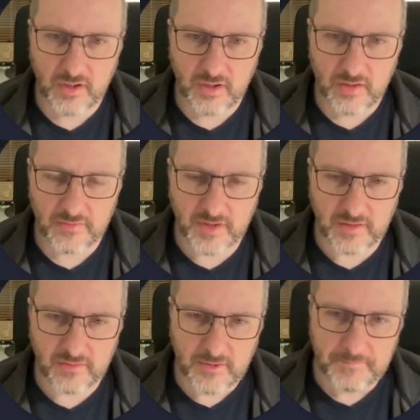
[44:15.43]
that
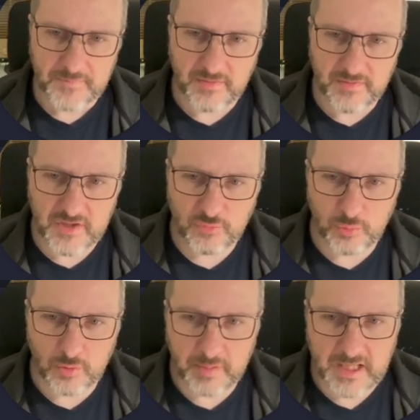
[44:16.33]
this will
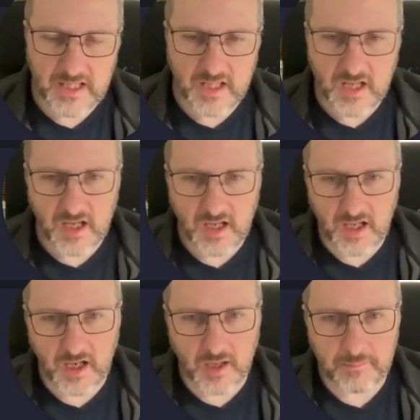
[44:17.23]
be
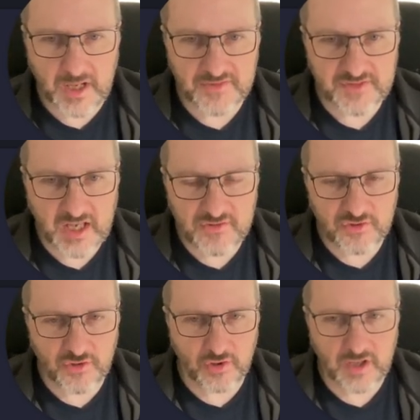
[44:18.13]
a
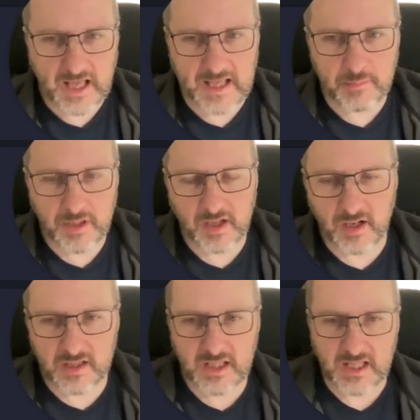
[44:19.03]
Datadog API
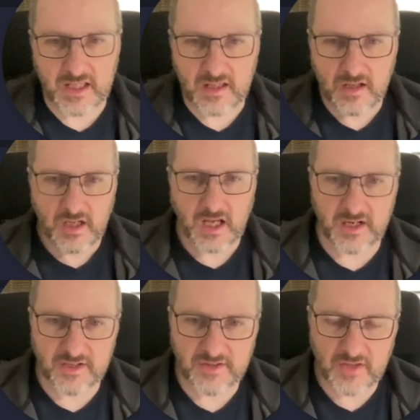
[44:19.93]
key and a
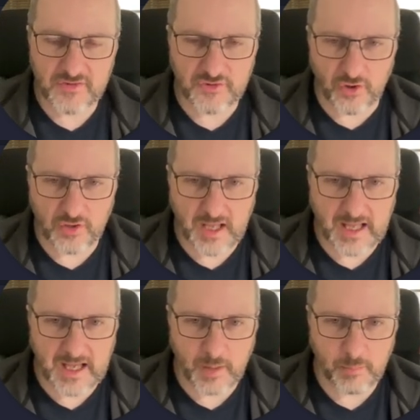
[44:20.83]
Datadog
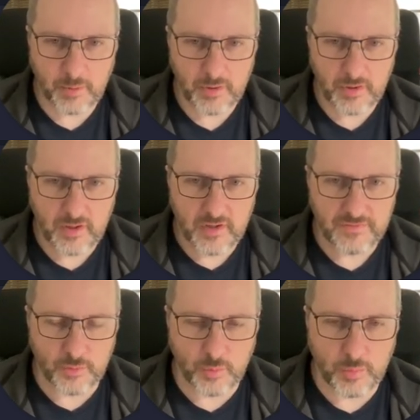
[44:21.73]
app that
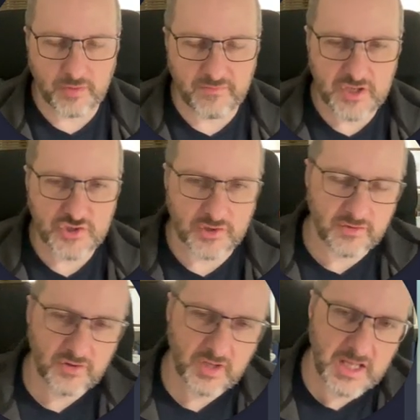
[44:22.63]
were provisioned
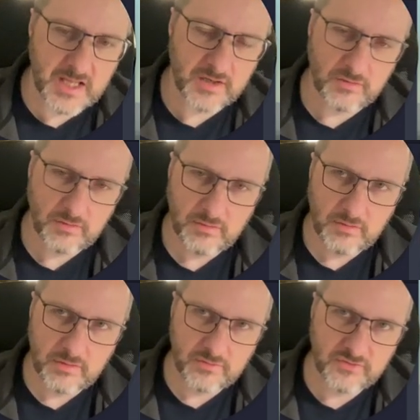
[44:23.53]
in
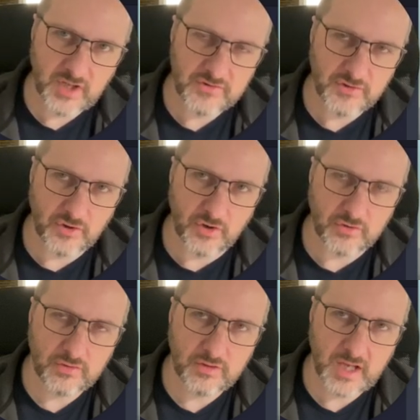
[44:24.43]

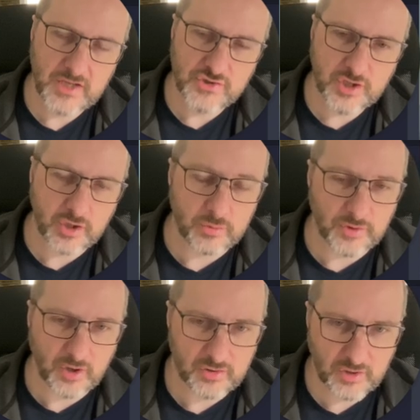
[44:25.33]

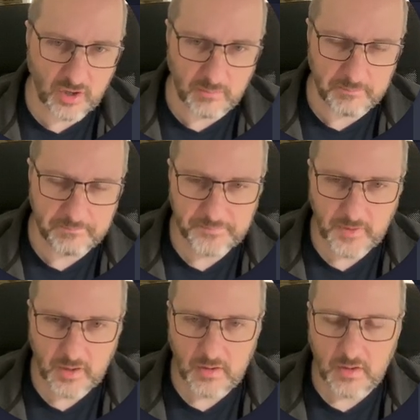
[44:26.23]
datadoghq.com,
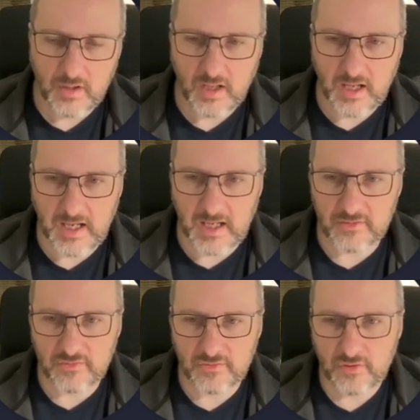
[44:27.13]
and
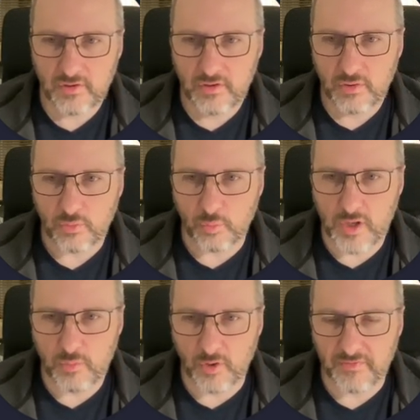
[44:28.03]
we
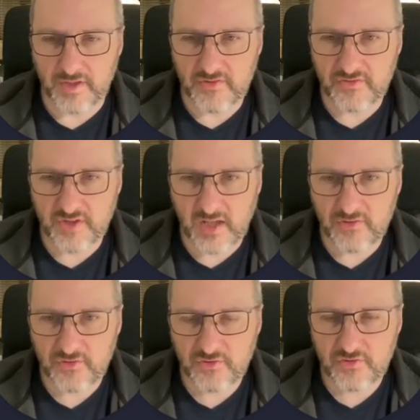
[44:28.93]
want these
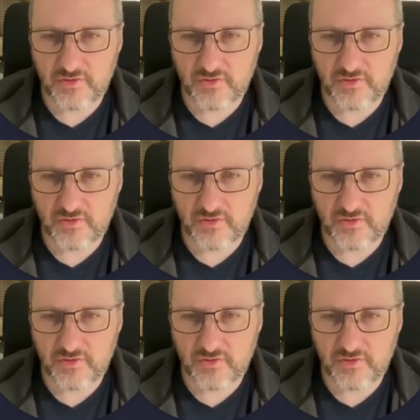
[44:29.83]
tests